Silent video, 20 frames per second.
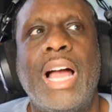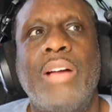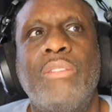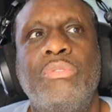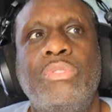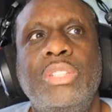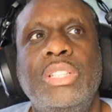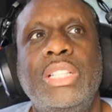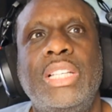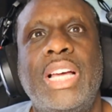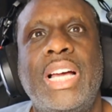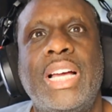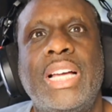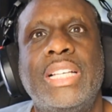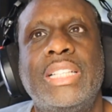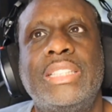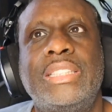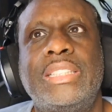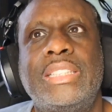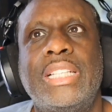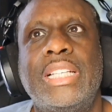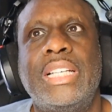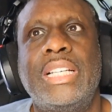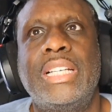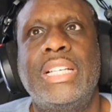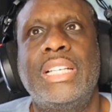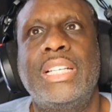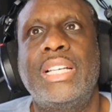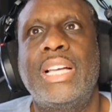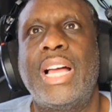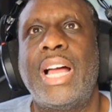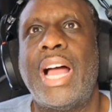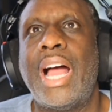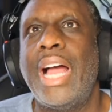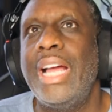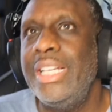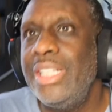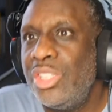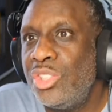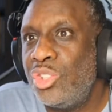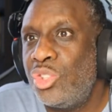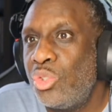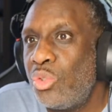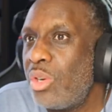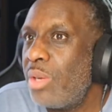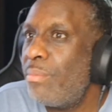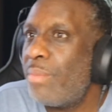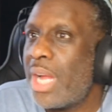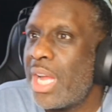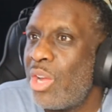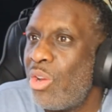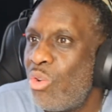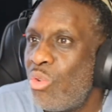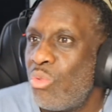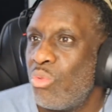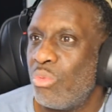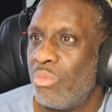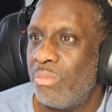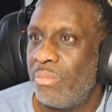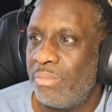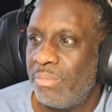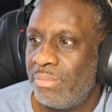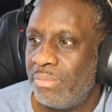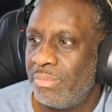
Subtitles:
I realized I enjoy my home.